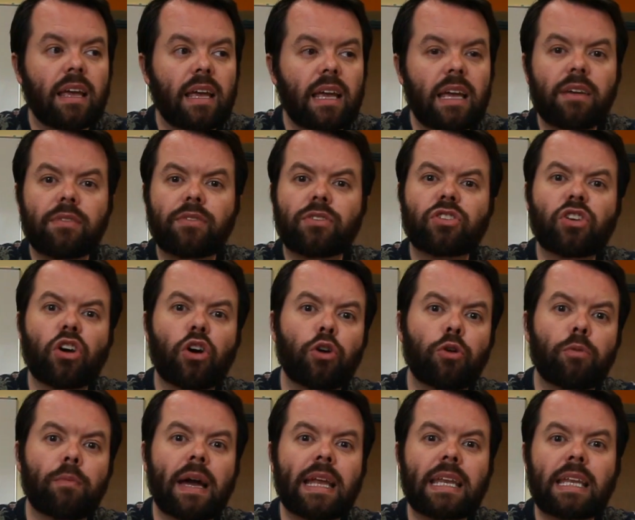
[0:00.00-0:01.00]
if so
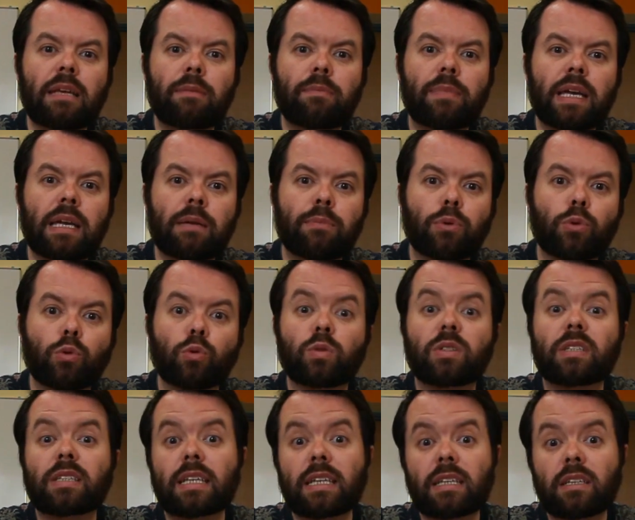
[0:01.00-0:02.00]
many people
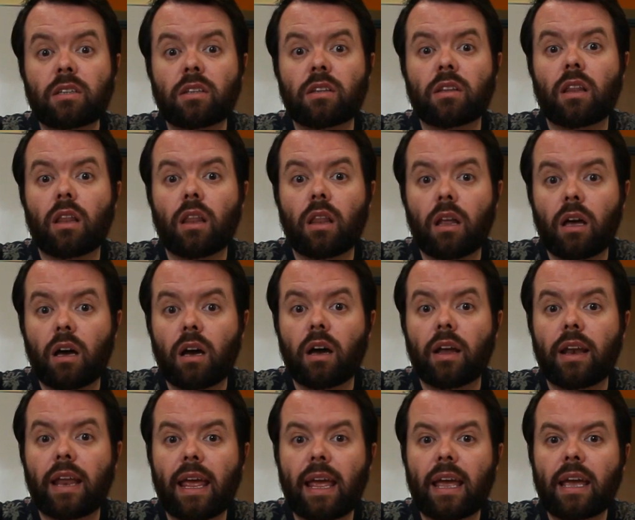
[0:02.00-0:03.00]
didn't
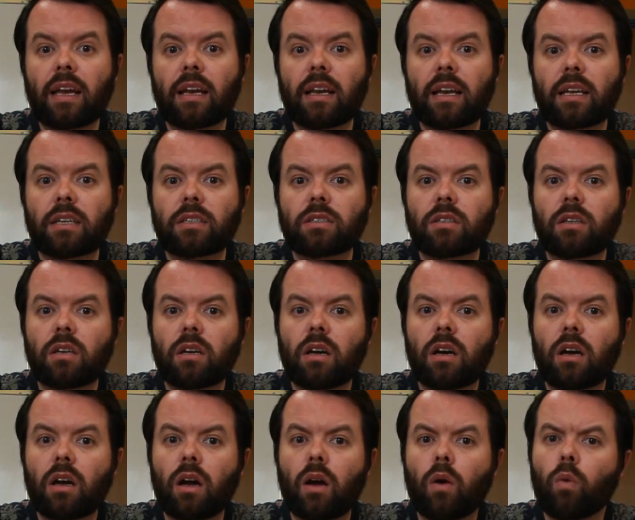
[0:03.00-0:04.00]
learn English,
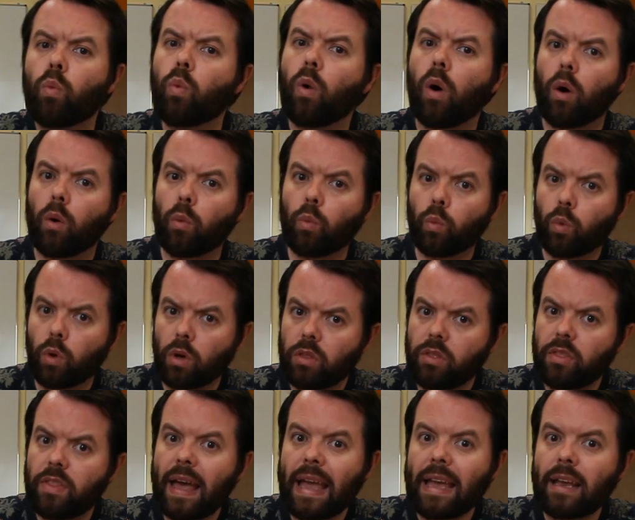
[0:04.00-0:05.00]
what
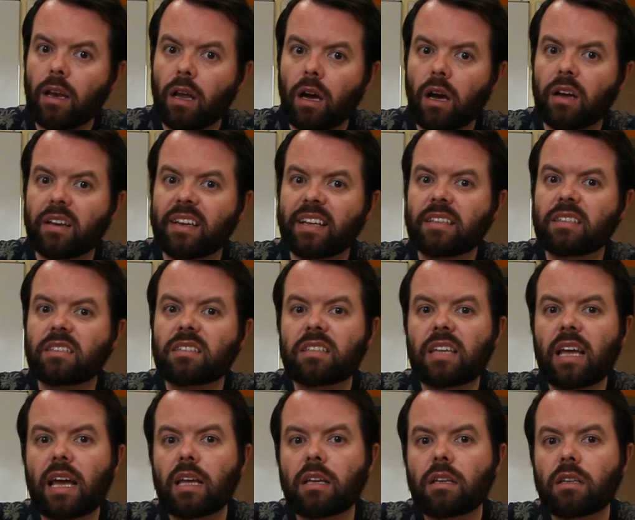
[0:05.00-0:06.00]
would they learn
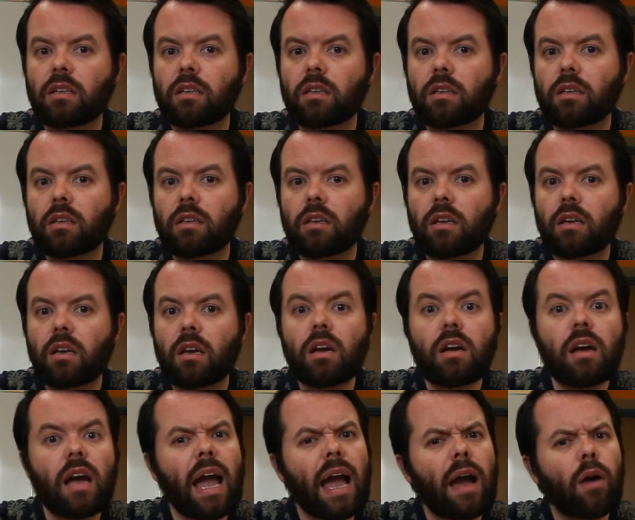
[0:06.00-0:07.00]
instead?
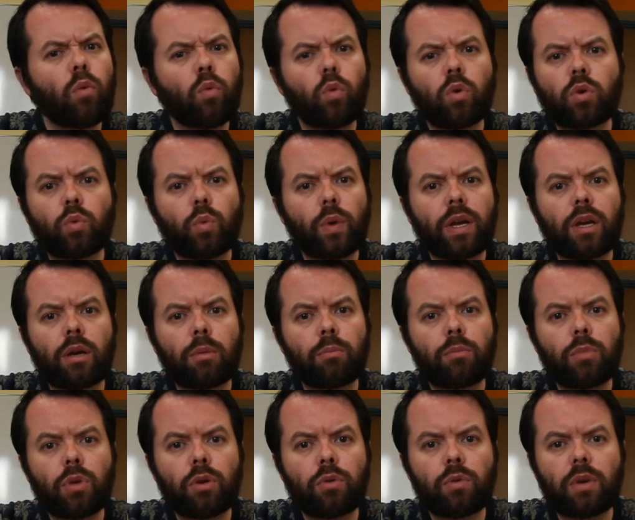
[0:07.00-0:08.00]
How would we
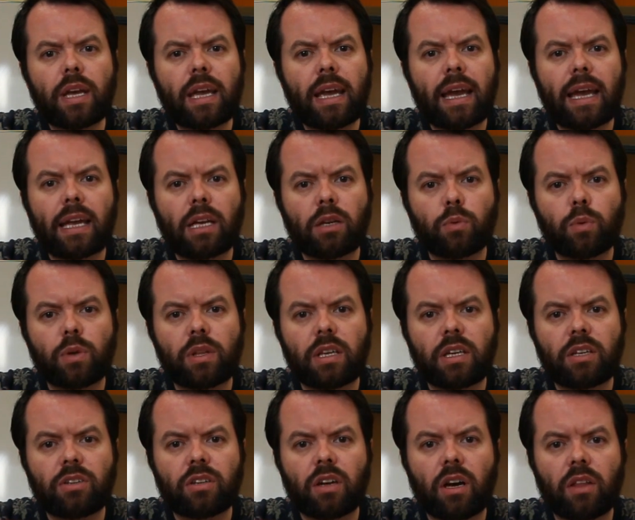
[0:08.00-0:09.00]
communicate with
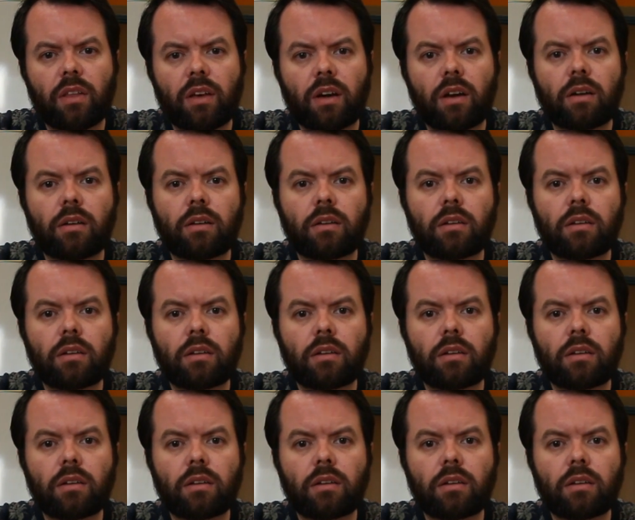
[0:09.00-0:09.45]
each other?